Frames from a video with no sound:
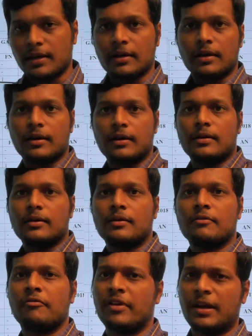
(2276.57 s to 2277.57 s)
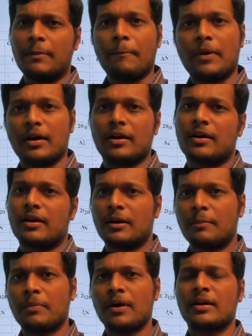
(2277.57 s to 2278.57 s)
uh, very important and
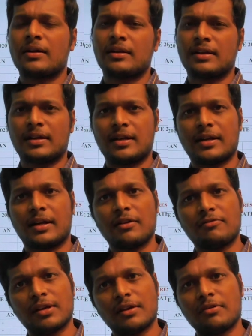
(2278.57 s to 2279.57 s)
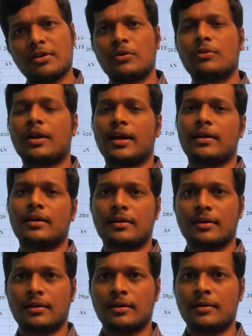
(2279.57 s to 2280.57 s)
important that are enough even to crack
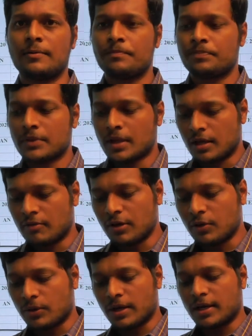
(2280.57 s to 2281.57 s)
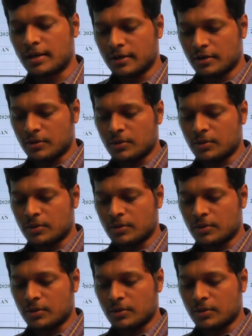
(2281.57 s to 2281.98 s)
uh, even to get into